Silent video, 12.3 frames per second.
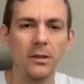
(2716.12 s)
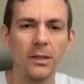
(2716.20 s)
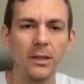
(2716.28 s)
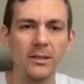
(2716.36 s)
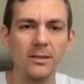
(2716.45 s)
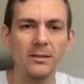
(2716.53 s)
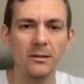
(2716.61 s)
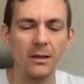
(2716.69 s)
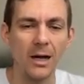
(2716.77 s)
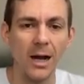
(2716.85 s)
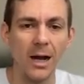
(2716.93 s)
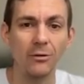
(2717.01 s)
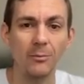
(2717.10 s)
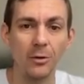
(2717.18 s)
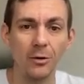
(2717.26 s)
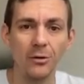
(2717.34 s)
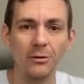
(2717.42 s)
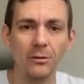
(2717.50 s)
is our
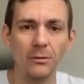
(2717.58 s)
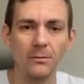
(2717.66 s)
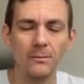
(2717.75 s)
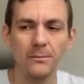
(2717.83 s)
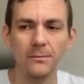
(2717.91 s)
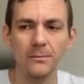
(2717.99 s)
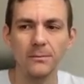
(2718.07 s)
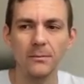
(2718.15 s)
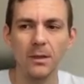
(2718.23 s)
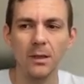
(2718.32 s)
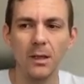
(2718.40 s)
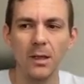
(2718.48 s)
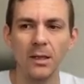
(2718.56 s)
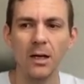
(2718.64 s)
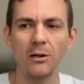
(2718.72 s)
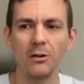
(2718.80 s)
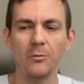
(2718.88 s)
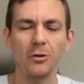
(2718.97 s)
module and
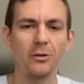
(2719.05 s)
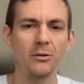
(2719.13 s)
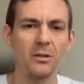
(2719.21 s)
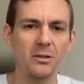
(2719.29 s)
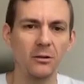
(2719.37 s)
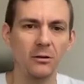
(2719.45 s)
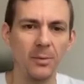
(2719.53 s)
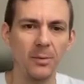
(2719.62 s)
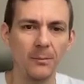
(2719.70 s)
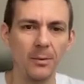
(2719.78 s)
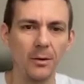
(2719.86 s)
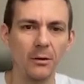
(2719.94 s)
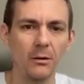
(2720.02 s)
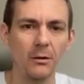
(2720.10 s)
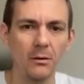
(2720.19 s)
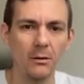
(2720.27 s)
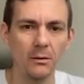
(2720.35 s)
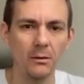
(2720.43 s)
our module is called ping pong
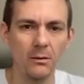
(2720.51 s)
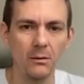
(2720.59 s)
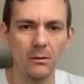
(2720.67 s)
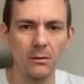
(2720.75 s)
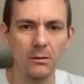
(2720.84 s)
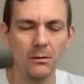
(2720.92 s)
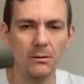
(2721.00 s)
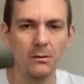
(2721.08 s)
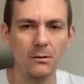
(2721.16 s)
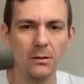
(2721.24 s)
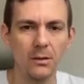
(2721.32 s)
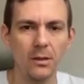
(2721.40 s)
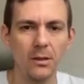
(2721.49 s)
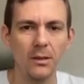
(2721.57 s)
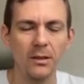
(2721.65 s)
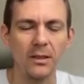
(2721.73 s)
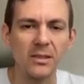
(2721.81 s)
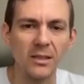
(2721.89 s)

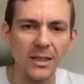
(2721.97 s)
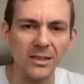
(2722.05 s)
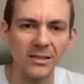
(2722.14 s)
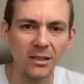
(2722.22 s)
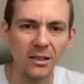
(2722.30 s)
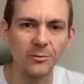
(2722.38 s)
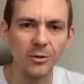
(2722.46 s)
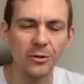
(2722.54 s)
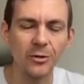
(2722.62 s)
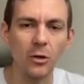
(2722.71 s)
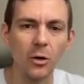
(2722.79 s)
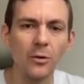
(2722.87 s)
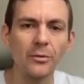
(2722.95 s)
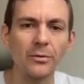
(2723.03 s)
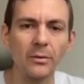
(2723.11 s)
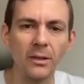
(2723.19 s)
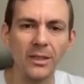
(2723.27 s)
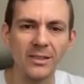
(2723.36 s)
this is the destination module
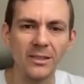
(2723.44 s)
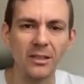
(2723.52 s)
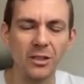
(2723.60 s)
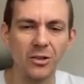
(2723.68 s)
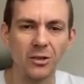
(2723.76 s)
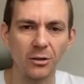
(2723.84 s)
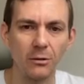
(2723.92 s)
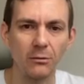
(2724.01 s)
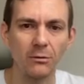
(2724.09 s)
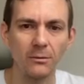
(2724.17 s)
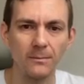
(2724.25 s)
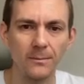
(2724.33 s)
on the destination node